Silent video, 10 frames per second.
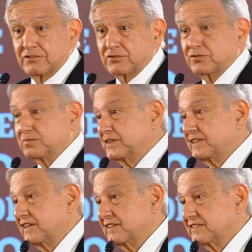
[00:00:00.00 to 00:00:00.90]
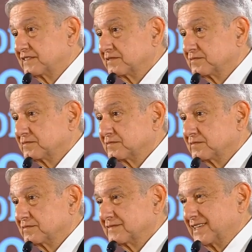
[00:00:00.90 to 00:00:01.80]
to fix,
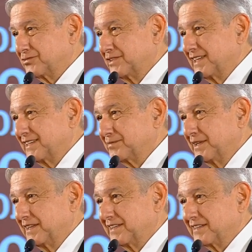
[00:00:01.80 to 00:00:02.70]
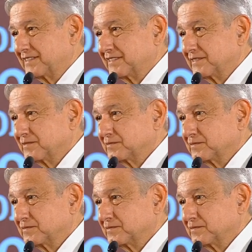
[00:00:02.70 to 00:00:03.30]
repair the hospitals, the